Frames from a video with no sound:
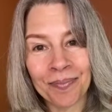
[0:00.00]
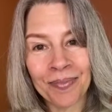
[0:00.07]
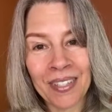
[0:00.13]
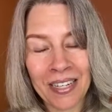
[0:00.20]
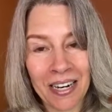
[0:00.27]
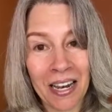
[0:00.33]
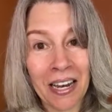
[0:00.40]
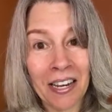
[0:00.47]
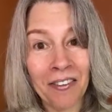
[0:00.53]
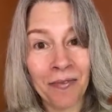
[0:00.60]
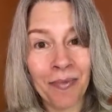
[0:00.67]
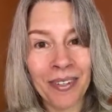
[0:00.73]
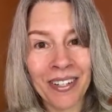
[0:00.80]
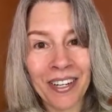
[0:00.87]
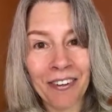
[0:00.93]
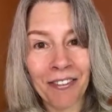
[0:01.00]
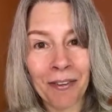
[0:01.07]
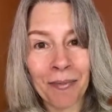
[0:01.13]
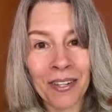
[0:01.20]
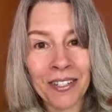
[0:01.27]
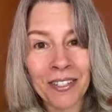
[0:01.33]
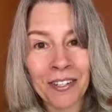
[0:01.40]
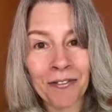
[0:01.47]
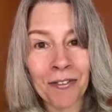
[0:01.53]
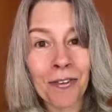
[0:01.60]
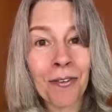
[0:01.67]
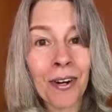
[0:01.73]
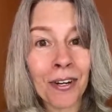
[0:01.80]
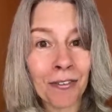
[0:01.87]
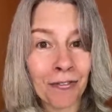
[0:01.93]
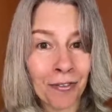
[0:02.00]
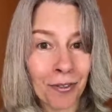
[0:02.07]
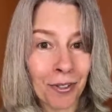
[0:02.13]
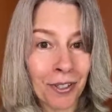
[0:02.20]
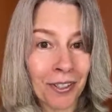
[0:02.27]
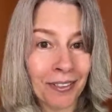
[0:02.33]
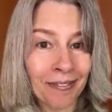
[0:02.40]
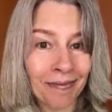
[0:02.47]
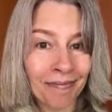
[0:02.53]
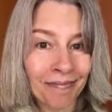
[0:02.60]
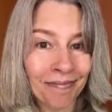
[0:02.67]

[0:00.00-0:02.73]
than I've been giving myself credit for?